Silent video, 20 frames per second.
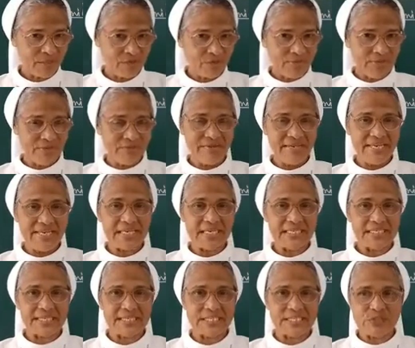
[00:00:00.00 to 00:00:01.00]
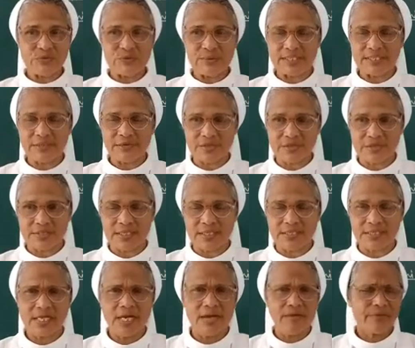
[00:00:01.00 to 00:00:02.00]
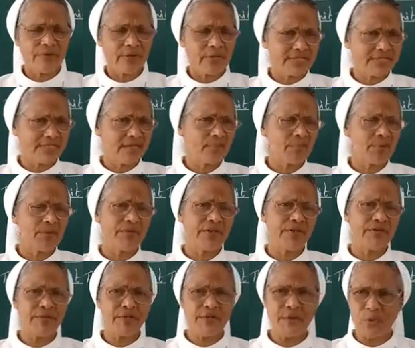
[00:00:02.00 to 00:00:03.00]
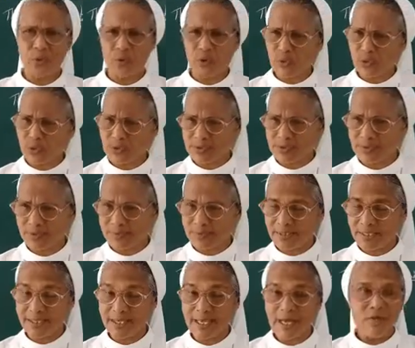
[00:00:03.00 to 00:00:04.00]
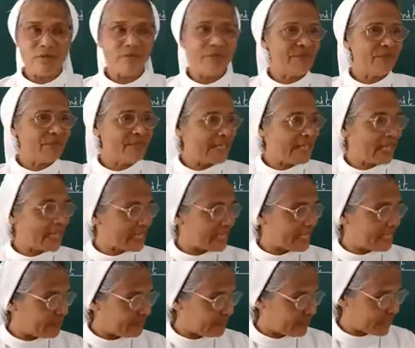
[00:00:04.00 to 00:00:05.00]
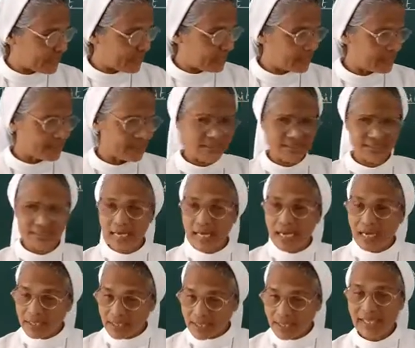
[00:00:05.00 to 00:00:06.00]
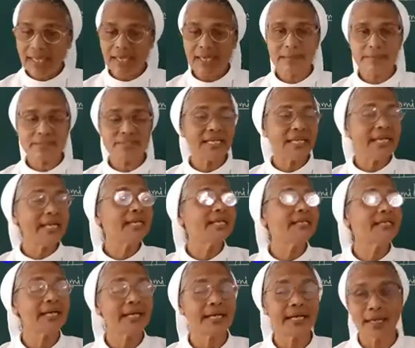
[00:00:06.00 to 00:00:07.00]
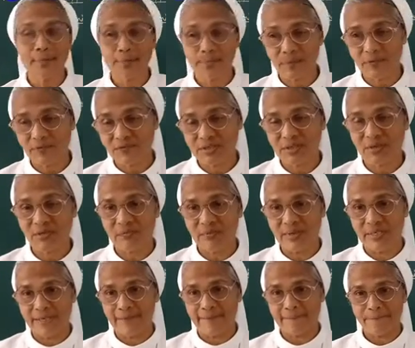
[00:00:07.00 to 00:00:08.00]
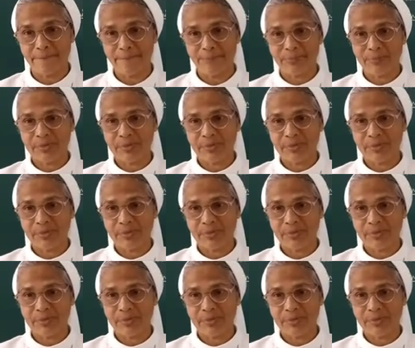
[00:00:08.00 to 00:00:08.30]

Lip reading: When we are in touch with ourselves, for example, when we don't know something, when we are in difficulties, seek the help of someone.